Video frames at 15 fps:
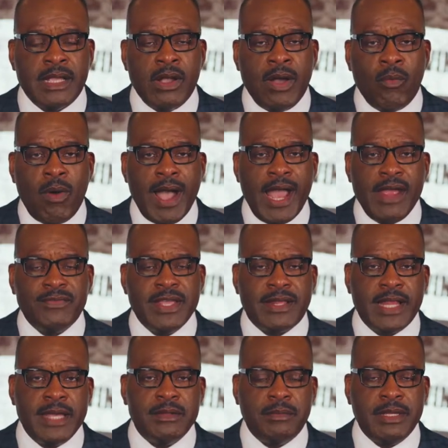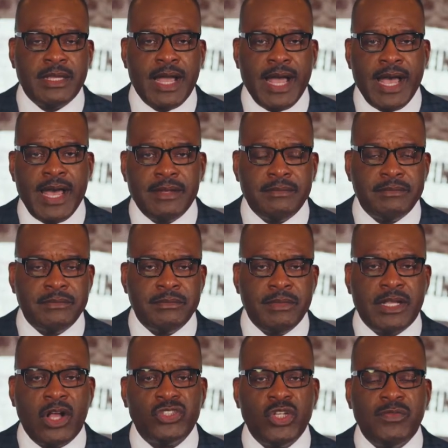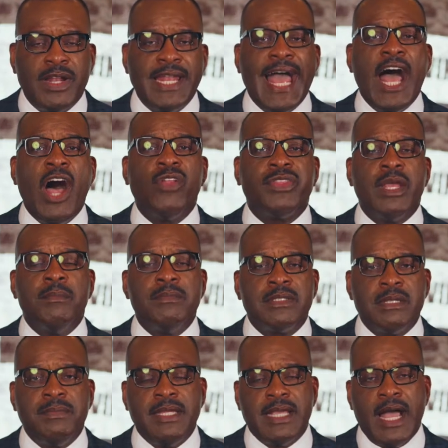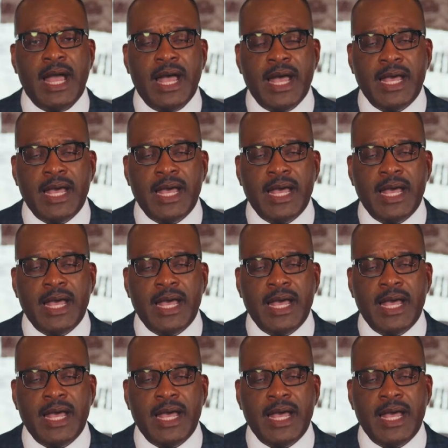Why have they claimed to be God? Because you've allowed them to be God.